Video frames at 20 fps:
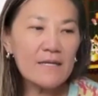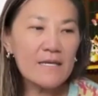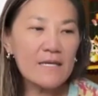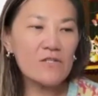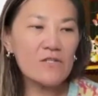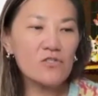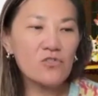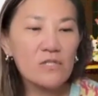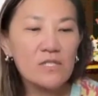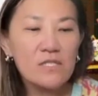
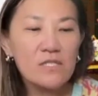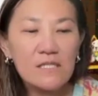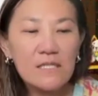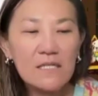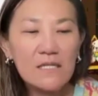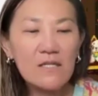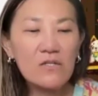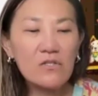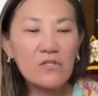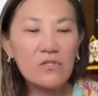
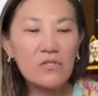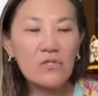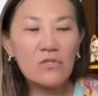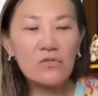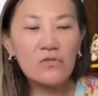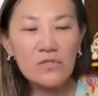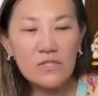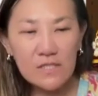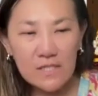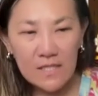interesting
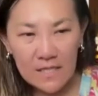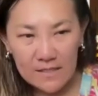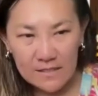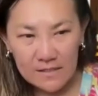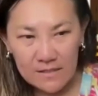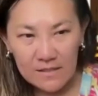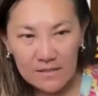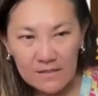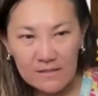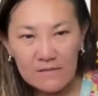use
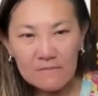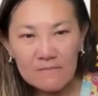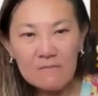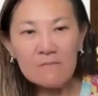cases